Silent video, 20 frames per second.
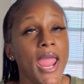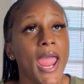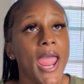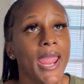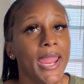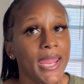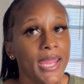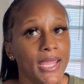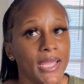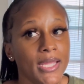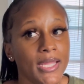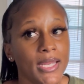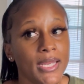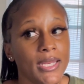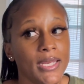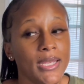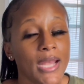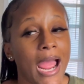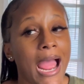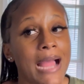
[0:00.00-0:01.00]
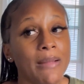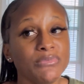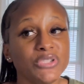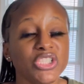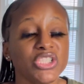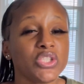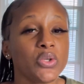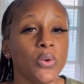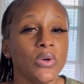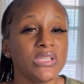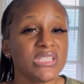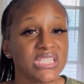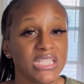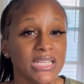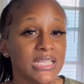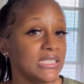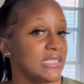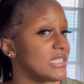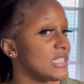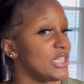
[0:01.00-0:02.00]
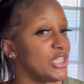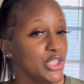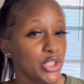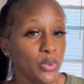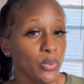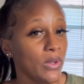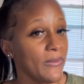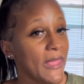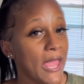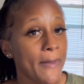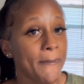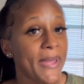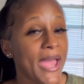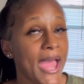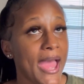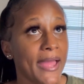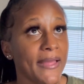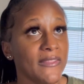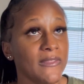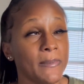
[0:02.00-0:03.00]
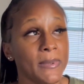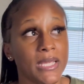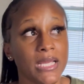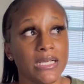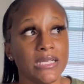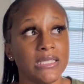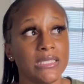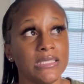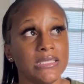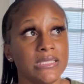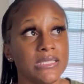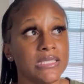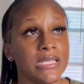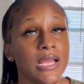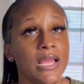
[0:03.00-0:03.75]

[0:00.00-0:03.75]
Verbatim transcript: And I'm just going to continue on that path because